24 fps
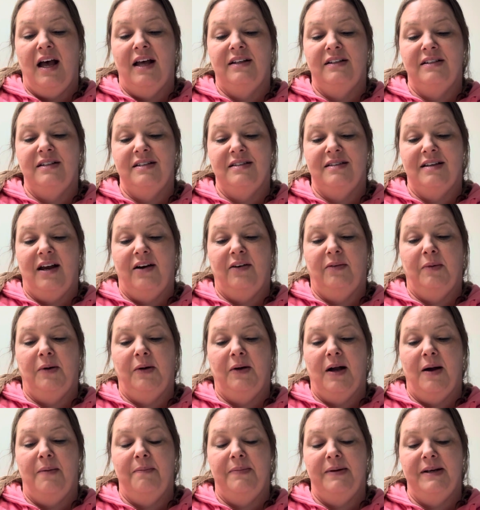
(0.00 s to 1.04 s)
undesirable
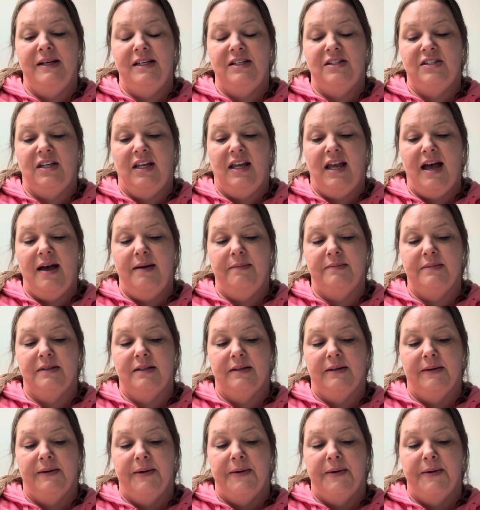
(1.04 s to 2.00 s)
company she kept,